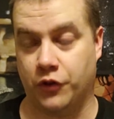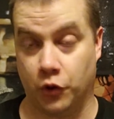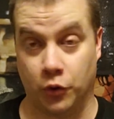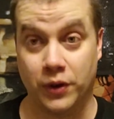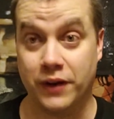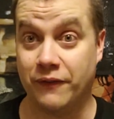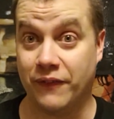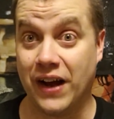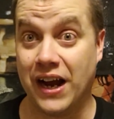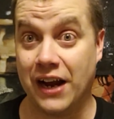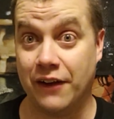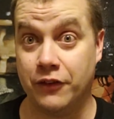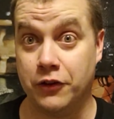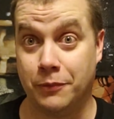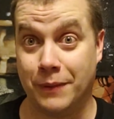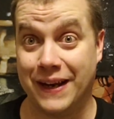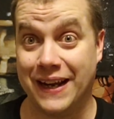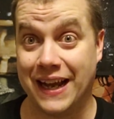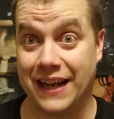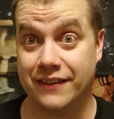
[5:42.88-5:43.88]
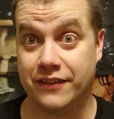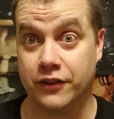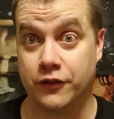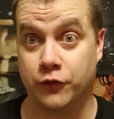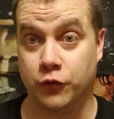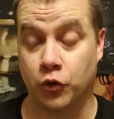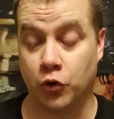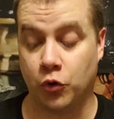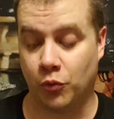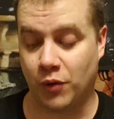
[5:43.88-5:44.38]
35 he's been at this
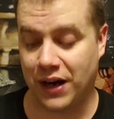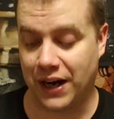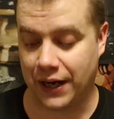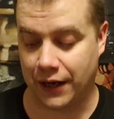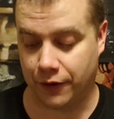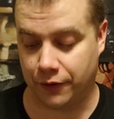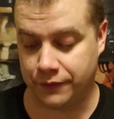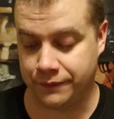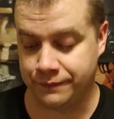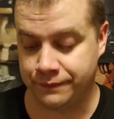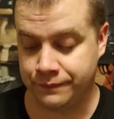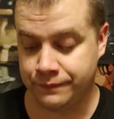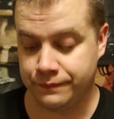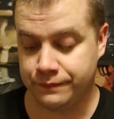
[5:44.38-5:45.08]
for a while.